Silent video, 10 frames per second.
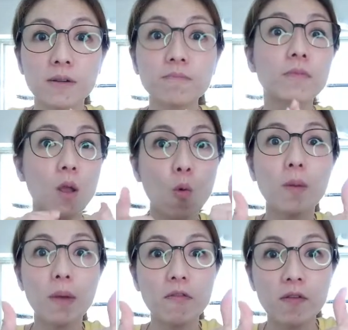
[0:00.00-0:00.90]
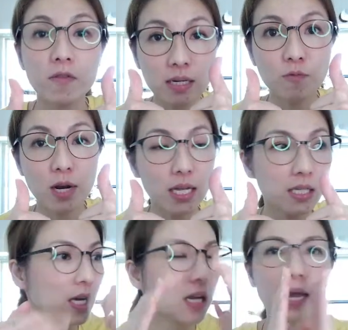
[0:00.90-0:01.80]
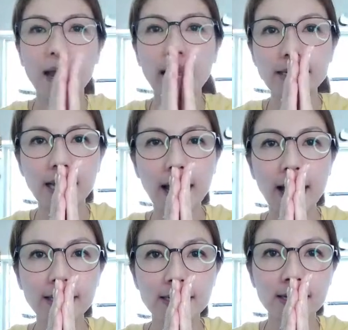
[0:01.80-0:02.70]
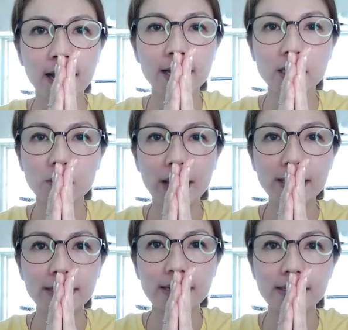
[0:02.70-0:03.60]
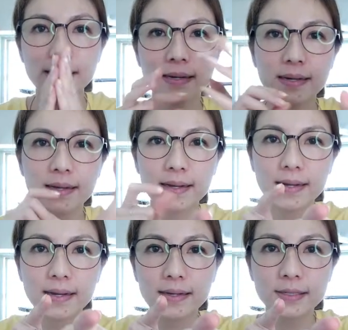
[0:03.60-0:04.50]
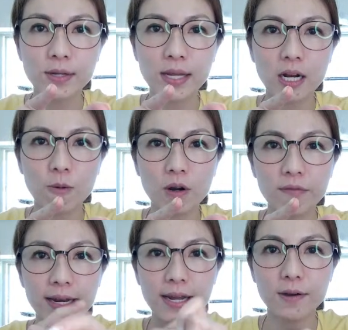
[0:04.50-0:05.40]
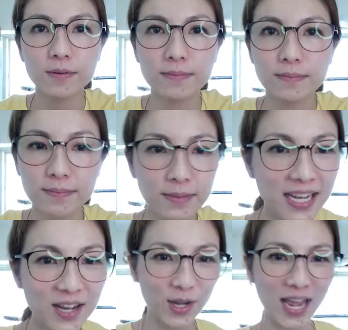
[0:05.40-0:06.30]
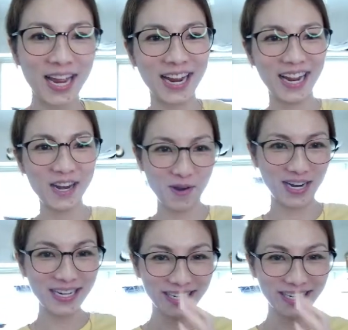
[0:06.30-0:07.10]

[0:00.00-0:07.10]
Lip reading: One of my favorite subreddits. It's cats in tight spaces. Don't get all pervy now. Okay, anyway.